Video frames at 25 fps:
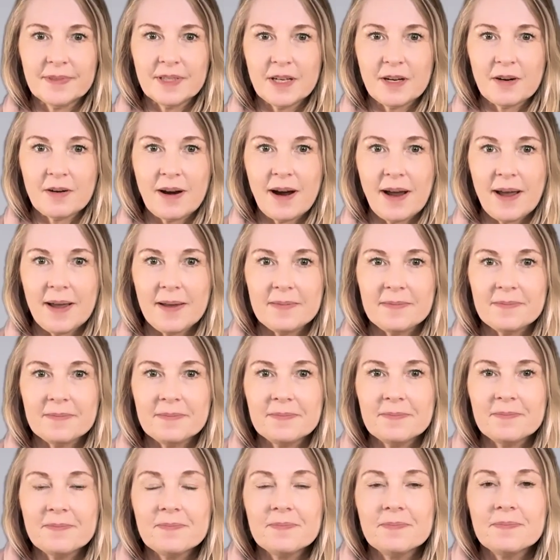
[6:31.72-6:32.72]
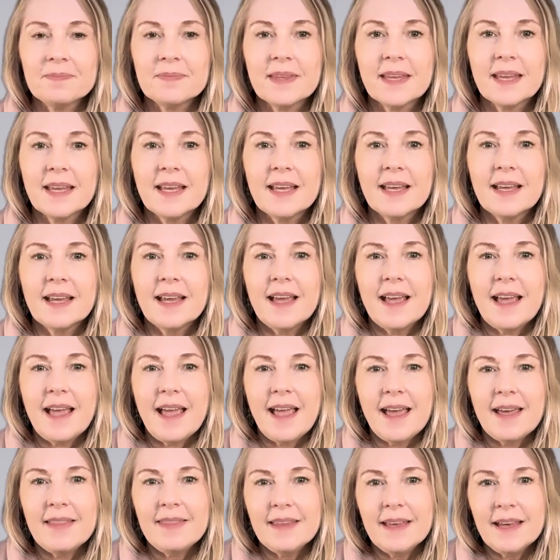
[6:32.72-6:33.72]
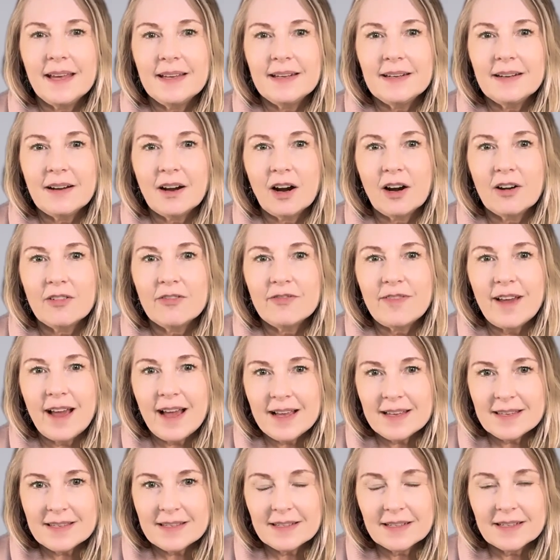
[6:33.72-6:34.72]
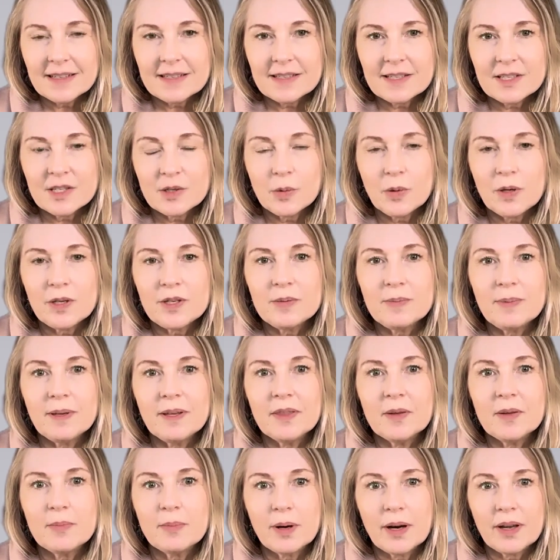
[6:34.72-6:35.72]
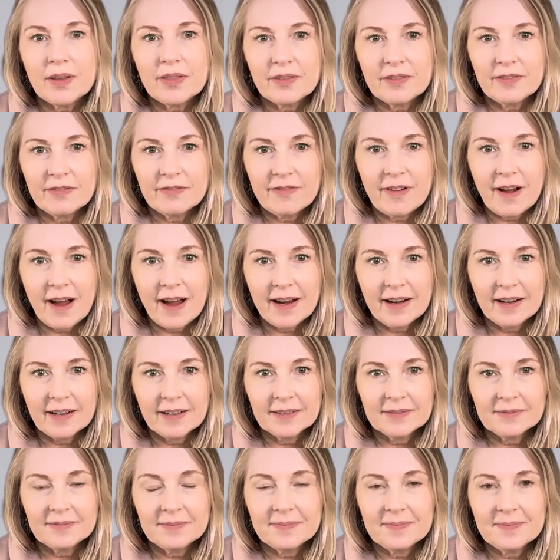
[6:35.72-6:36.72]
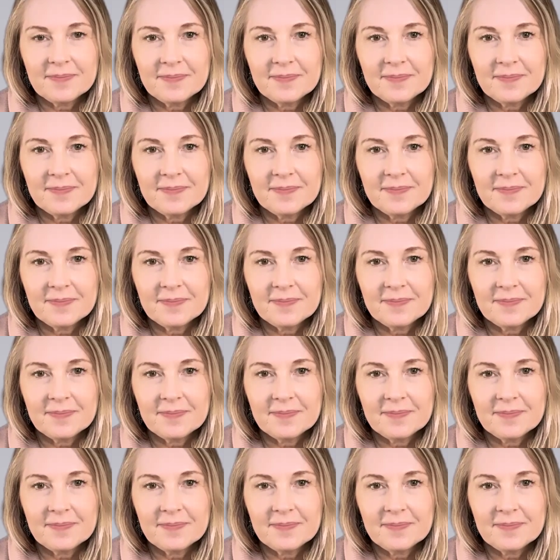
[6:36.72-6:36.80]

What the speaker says: All right. And then our fastest is going to be the breath of fire.